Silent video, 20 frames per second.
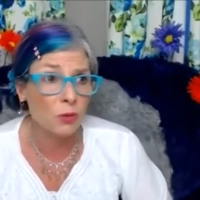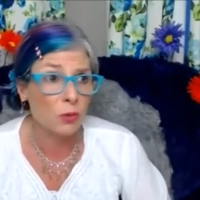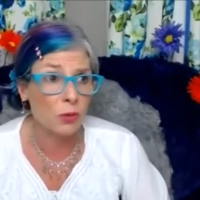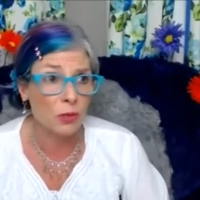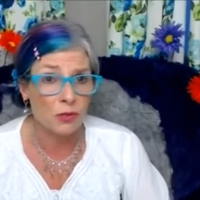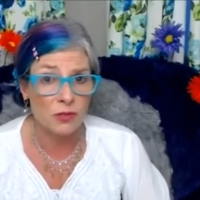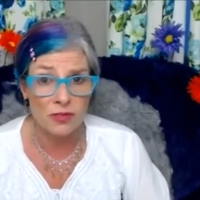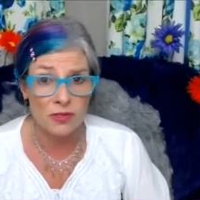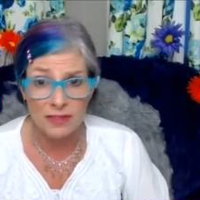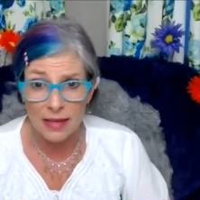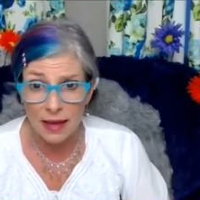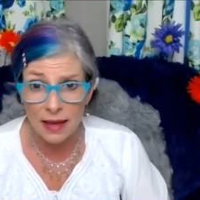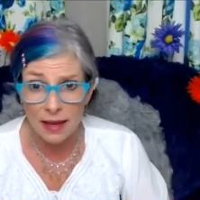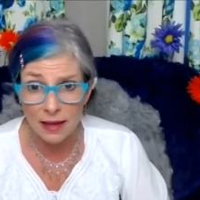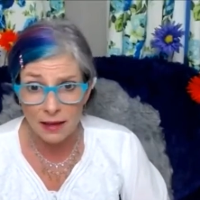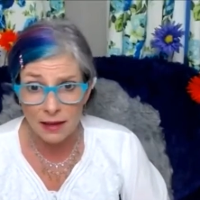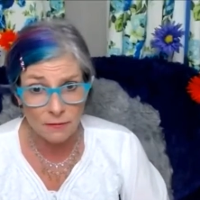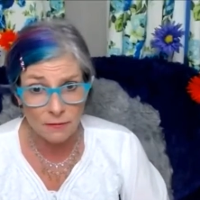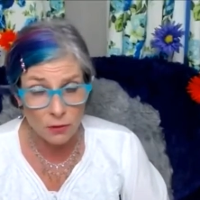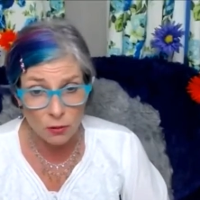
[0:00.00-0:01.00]
or
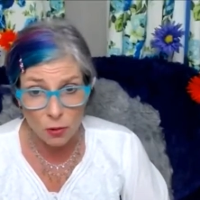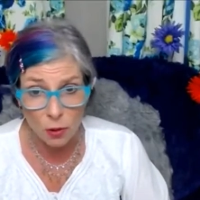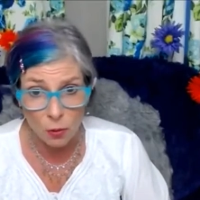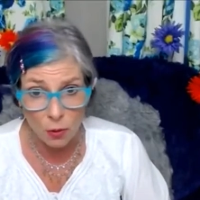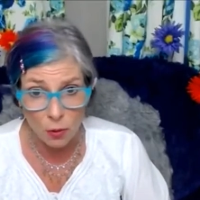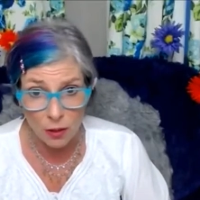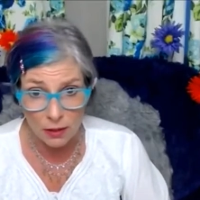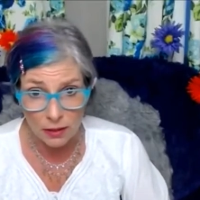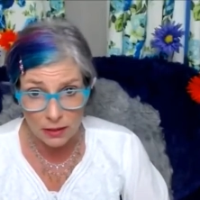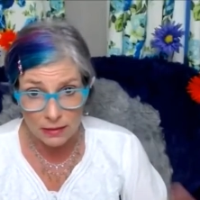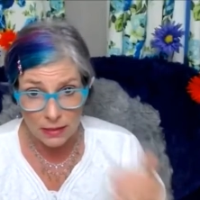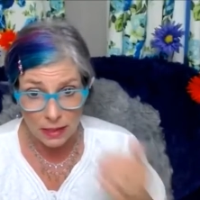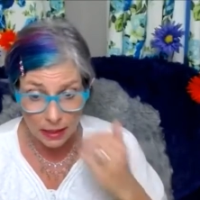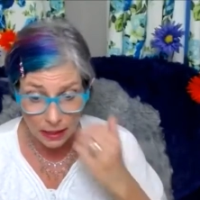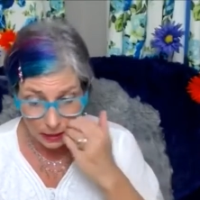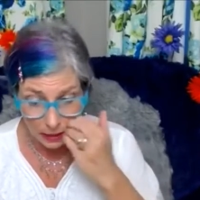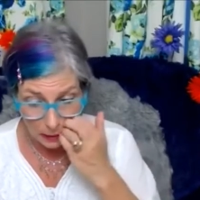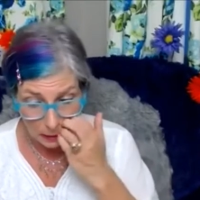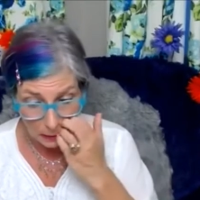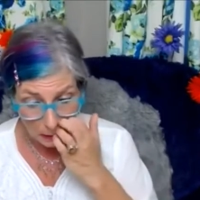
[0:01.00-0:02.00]
say if you go on a
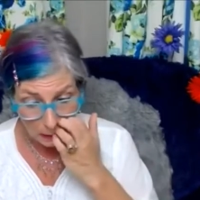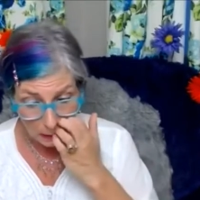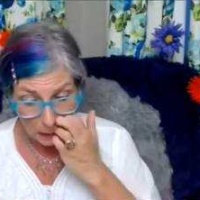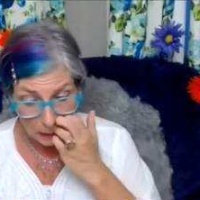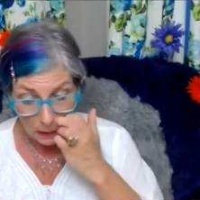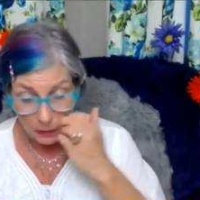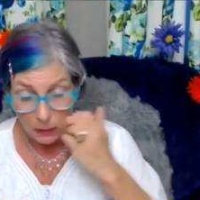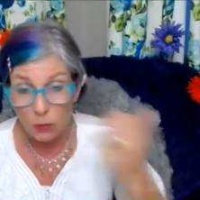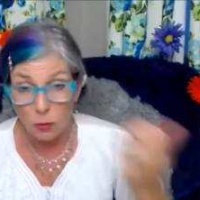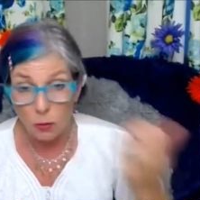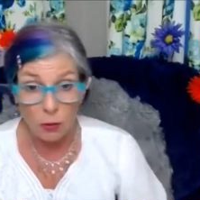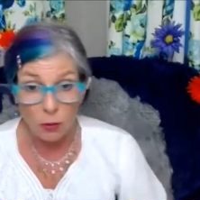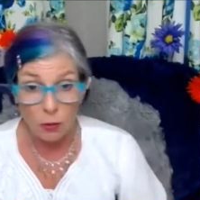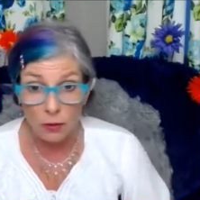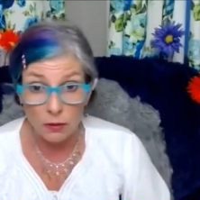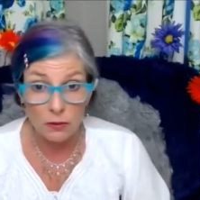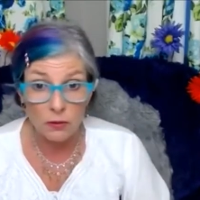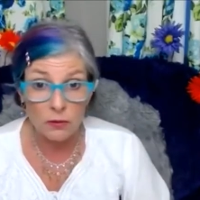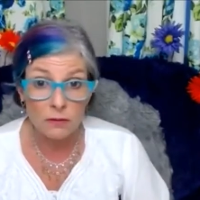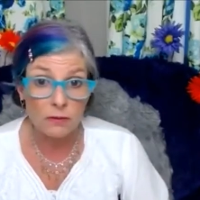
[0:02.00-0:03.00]
date
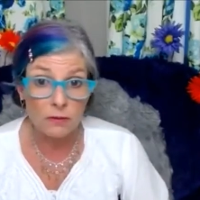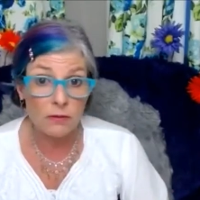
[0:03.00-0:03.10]
or